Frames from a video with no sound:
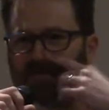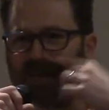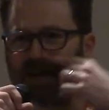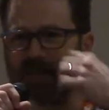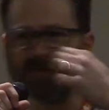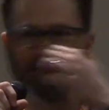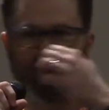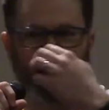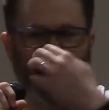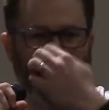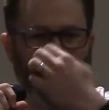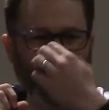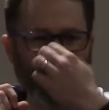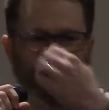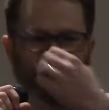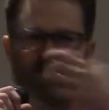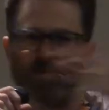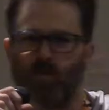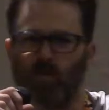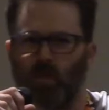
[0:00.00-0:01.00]
Five Ton
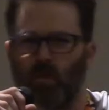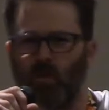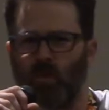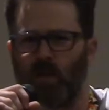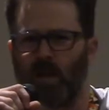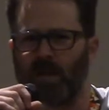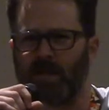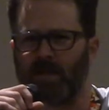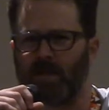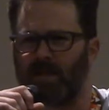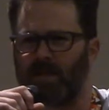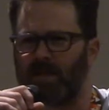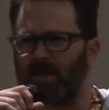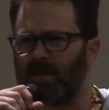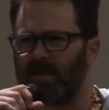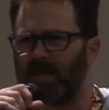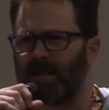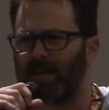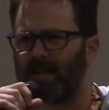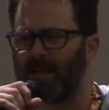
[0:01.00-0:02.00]
Ad, it's, it's
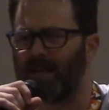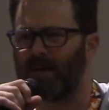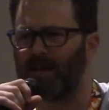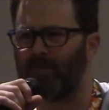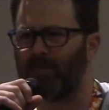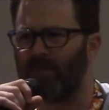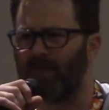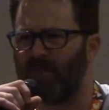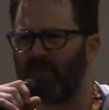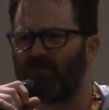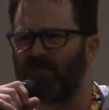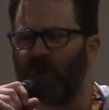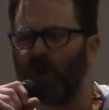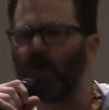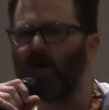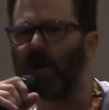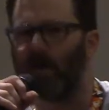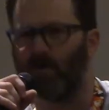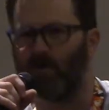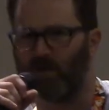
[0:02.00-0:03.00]
my
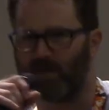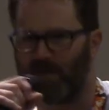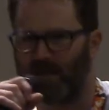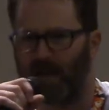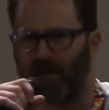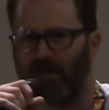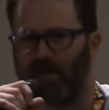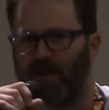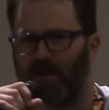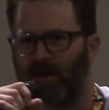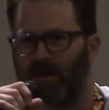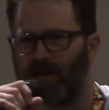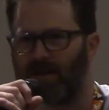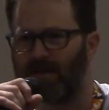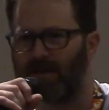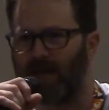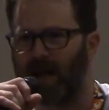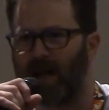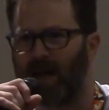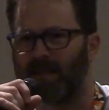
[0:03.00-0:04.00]
phone number's out there
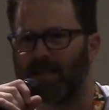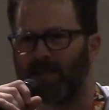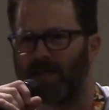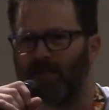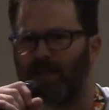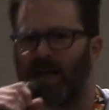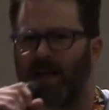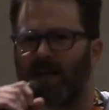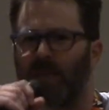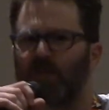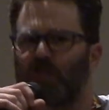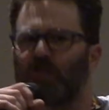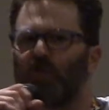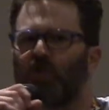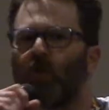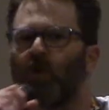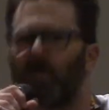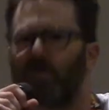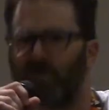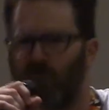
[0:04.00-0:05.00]
as, a, as I'm like a
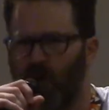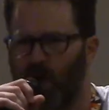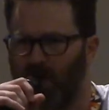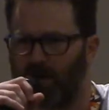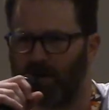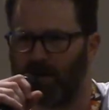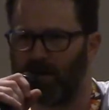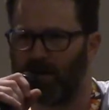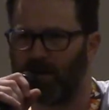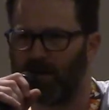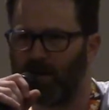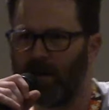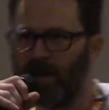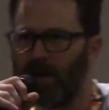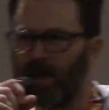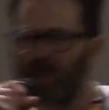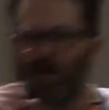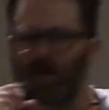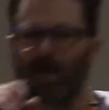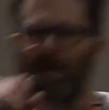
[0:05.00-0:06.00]
storefront.
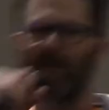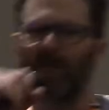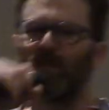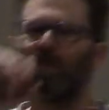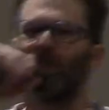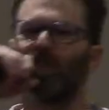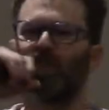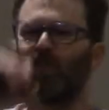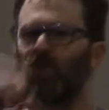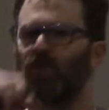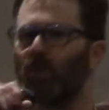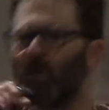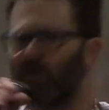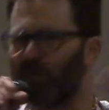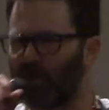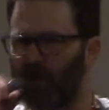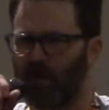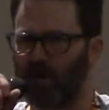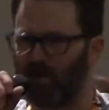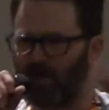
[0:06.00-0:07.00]
So I get these
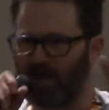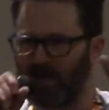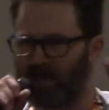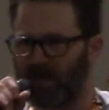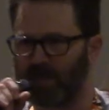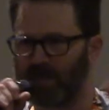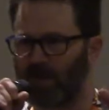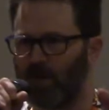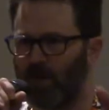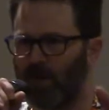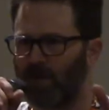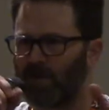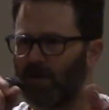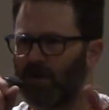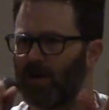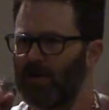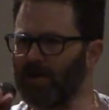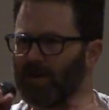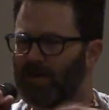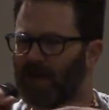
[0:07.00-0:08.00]
storefront business calls
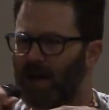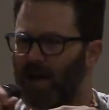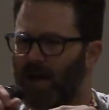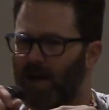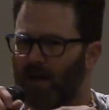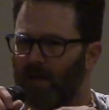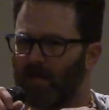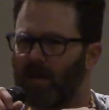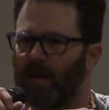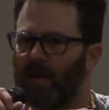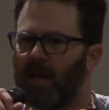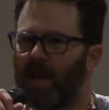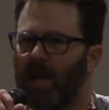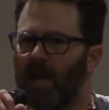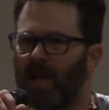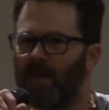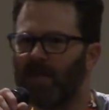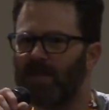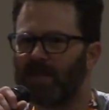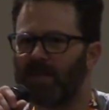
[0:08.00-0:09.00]
all the time.
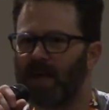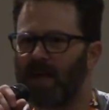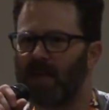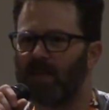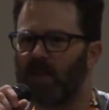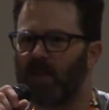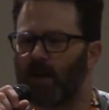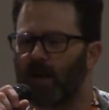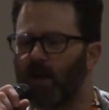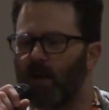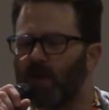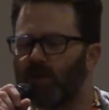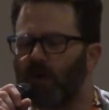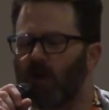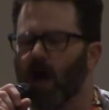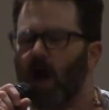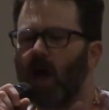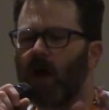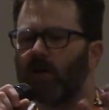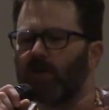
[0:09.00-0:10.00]
And this guy's like,
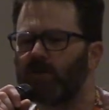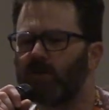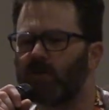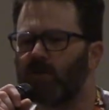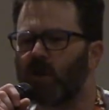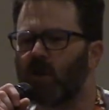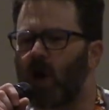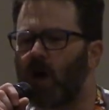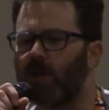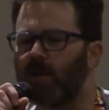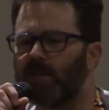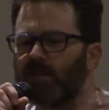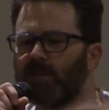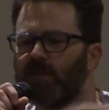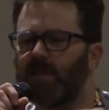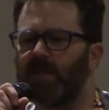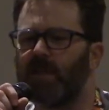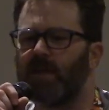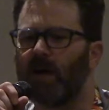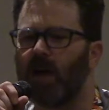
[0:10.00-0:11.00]
yeah, I was just calling to
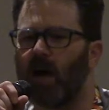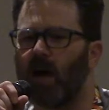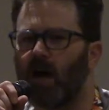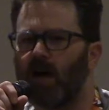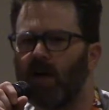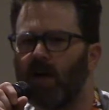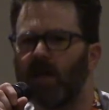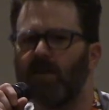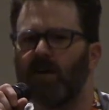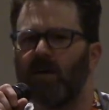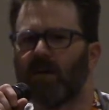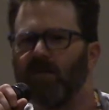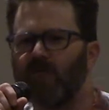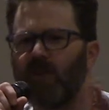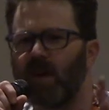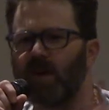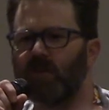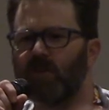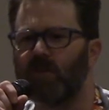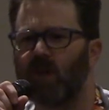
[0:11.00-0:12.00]
see uh, if
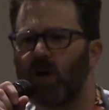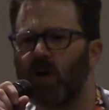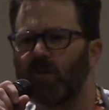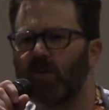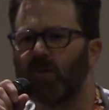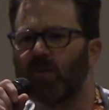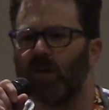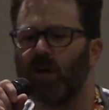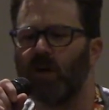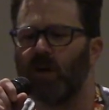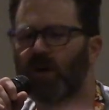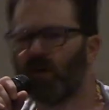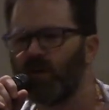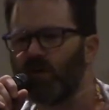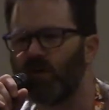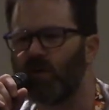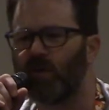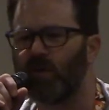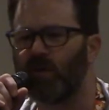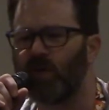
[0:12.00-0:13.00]
I could talk to,
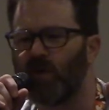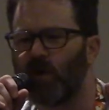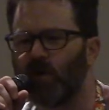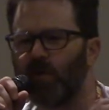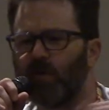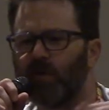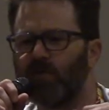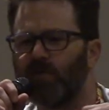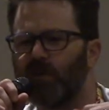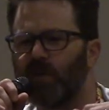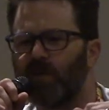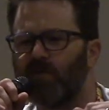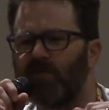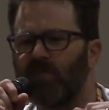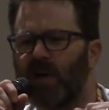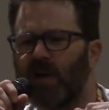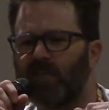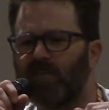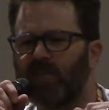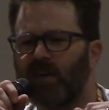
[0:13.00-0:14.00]
uh, you know, the owner of uh,
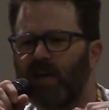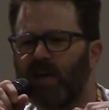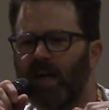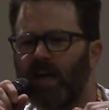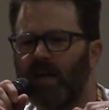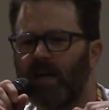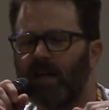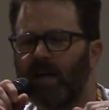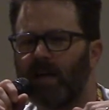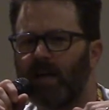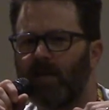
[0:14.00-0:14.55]
Five Ton Ed.